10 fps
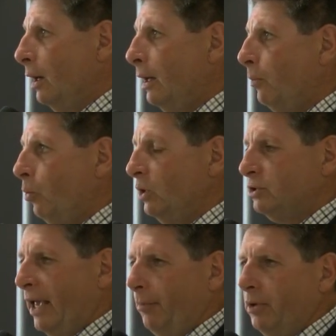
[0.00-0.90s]
Um,
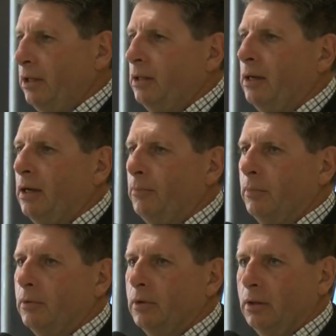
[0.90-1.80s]
what's happening
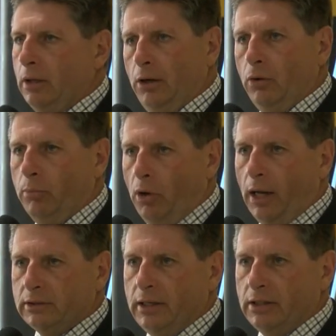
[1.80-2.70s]
um, here in
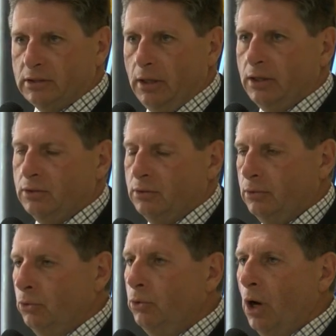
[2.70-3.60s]
Brockton, as, as
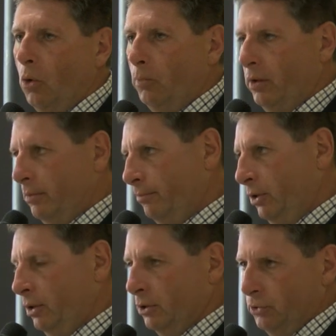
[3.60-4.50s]
you know,
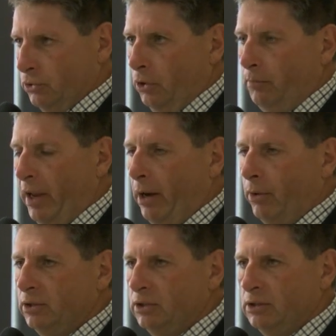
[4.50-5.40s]
being concerned
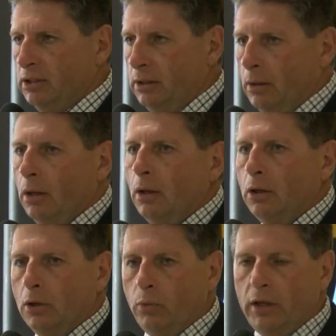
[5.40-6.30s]
parents, is that
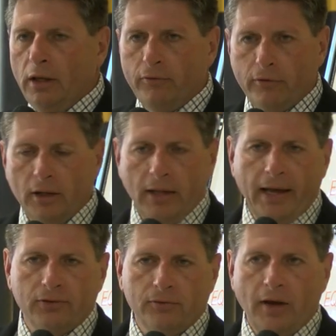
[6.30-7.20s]
you know, we, for the
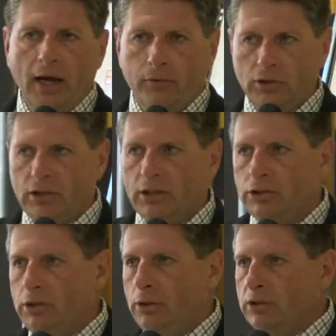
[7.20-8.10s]
last five or
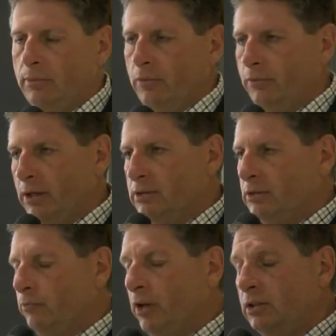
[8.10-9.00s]
six years, have been face,
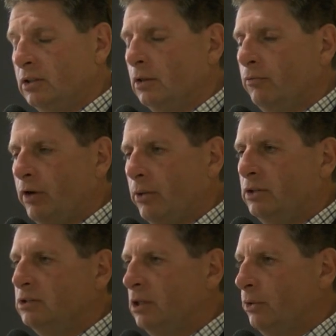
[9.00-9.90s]
facing a very
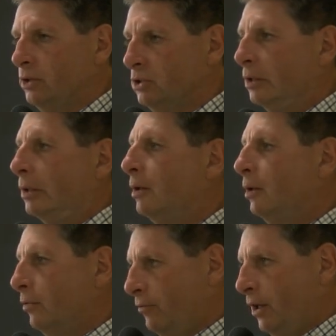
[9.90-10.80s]
serious
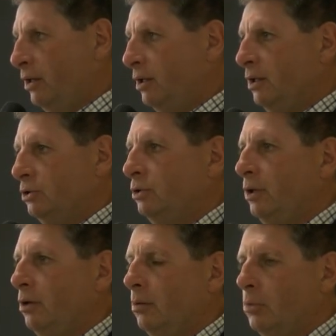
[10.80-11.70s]
funding issue
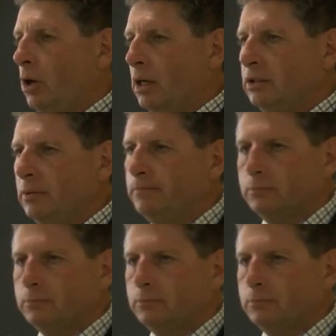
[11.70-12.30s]
here in Brockton.